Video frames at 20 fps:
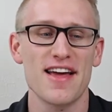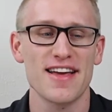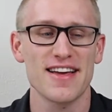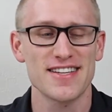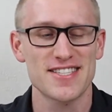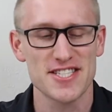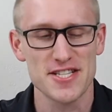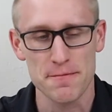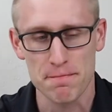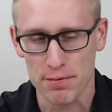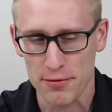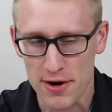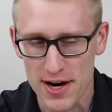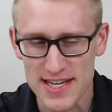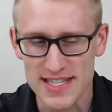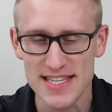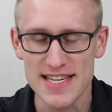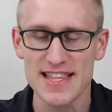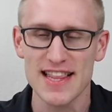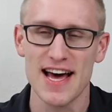
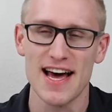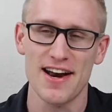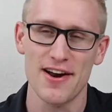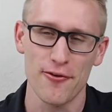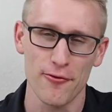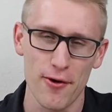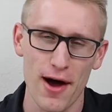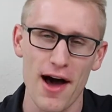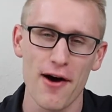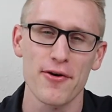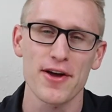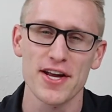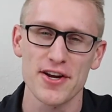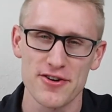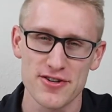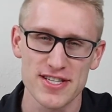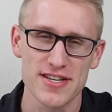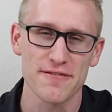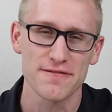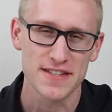Suppressing that and allowing
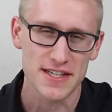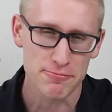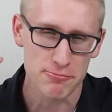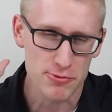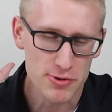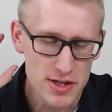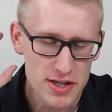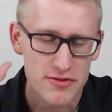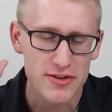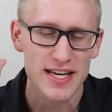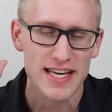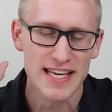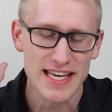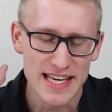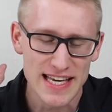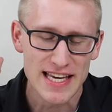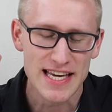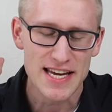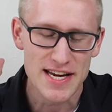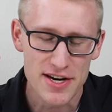yourself to really
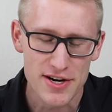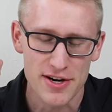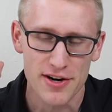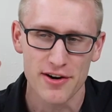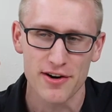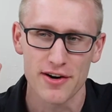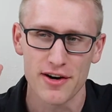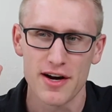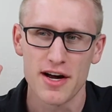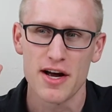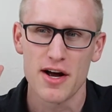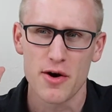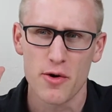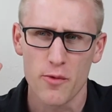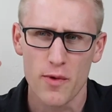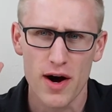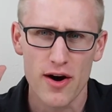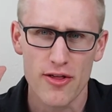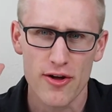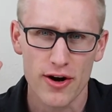hear
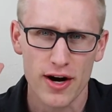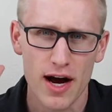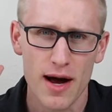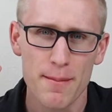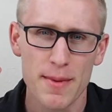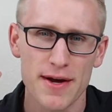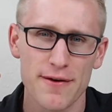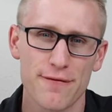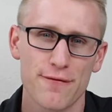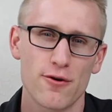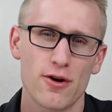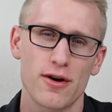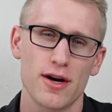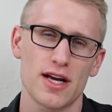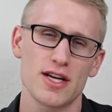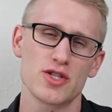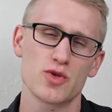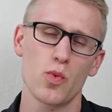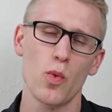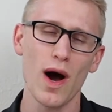where they're coming from.
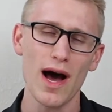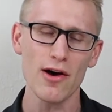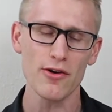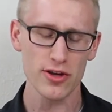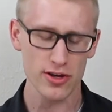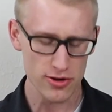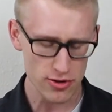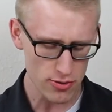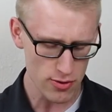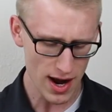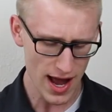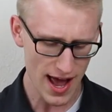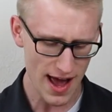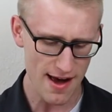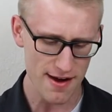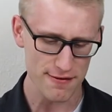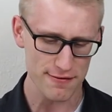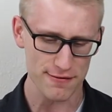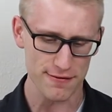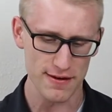Because while you
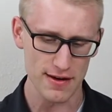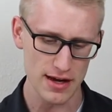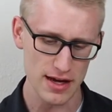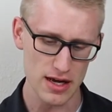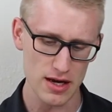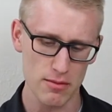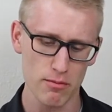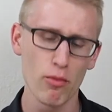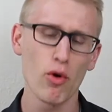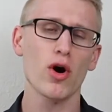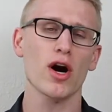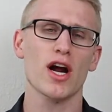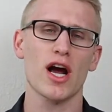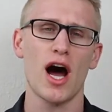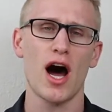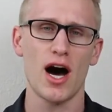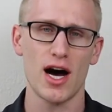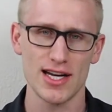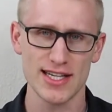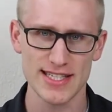have more
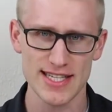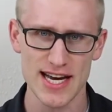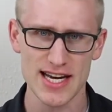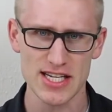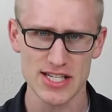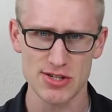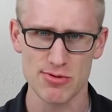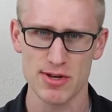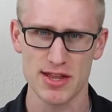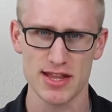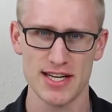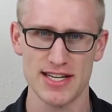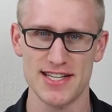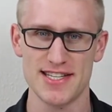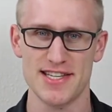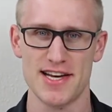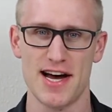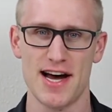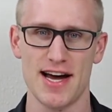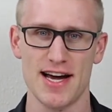context with the
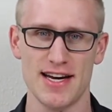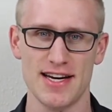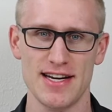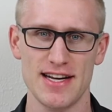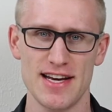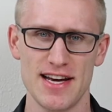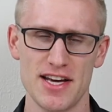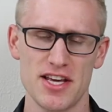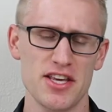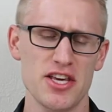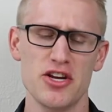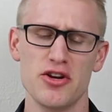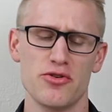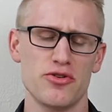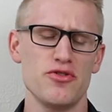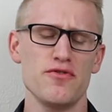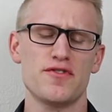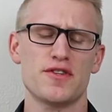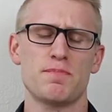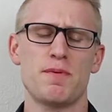design,
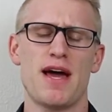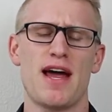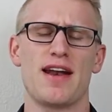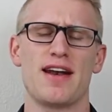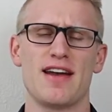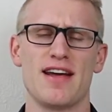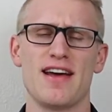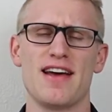you've spent